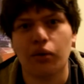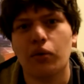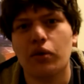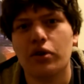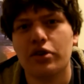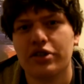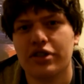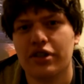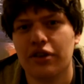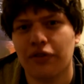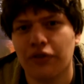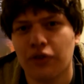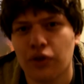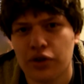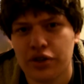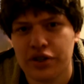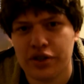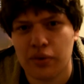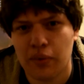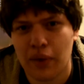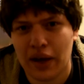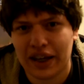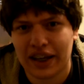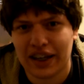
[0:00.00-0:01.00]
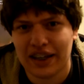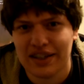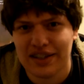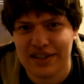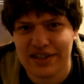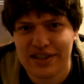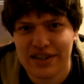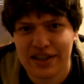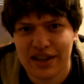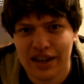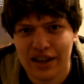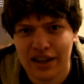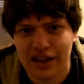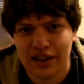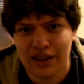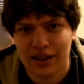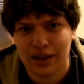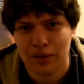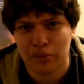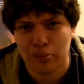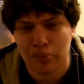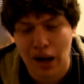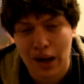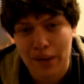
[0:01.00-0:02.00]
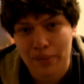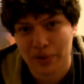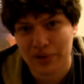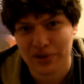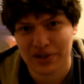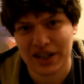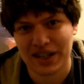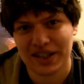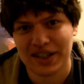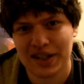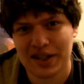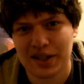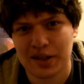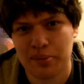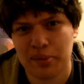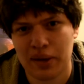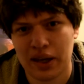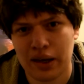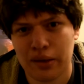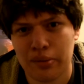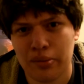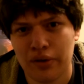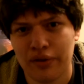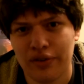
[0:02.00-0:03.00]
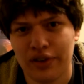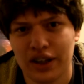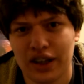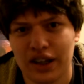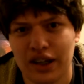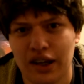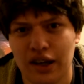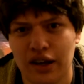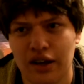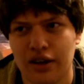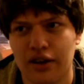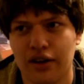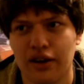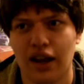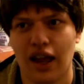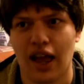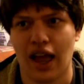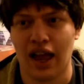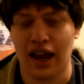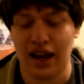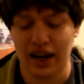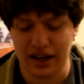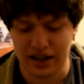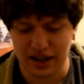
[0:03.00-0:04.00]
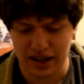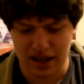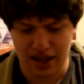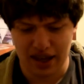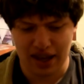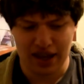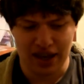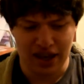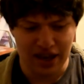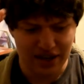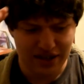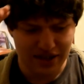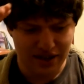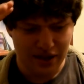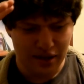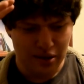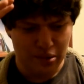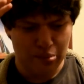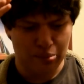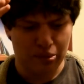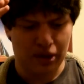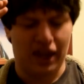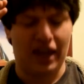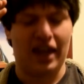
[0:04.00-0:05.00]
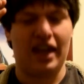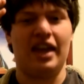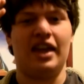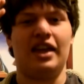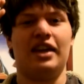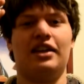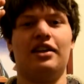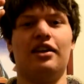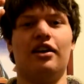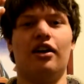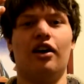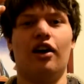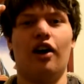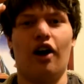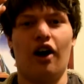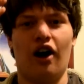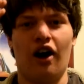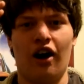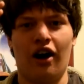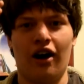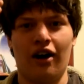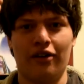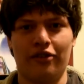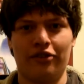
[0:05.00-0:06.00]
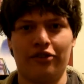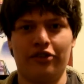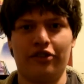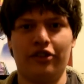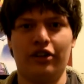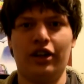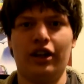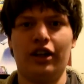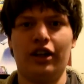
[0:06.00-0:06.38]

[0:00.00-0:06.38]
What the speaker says: Wars: The Force Awakens. My most anticipated movie of the year, and it paid off